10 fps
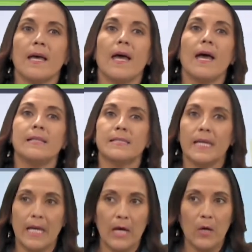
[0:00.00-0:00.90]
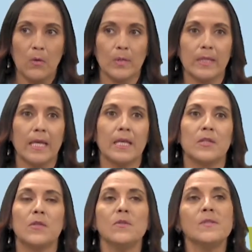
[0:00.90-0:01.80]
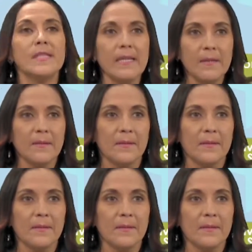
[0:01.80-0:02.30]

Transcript: a town. Can you see?